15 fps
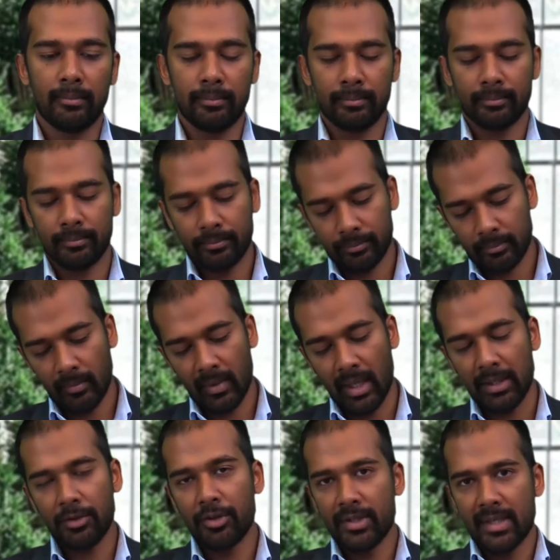and
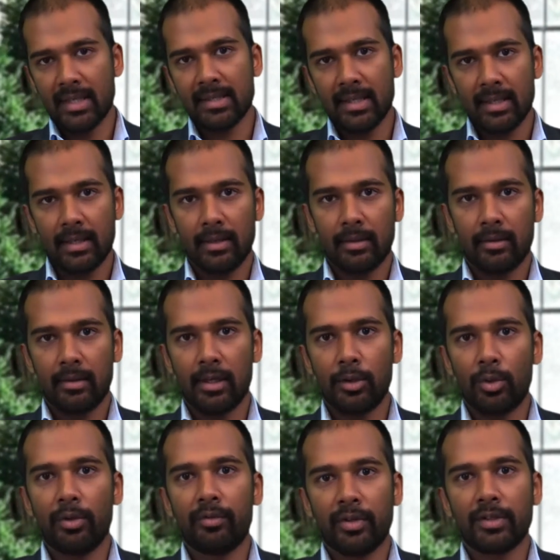the reason I say the
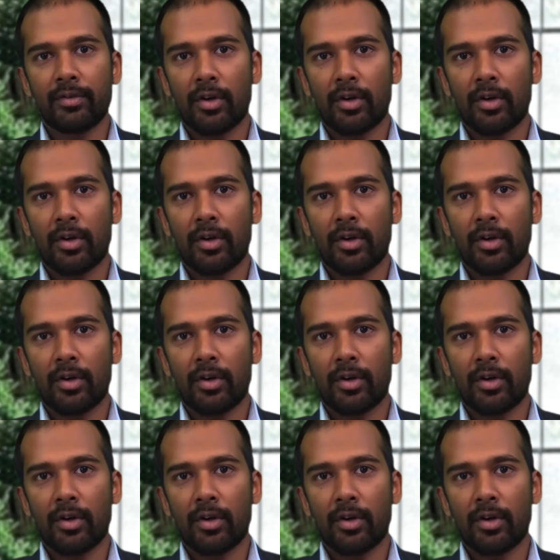universe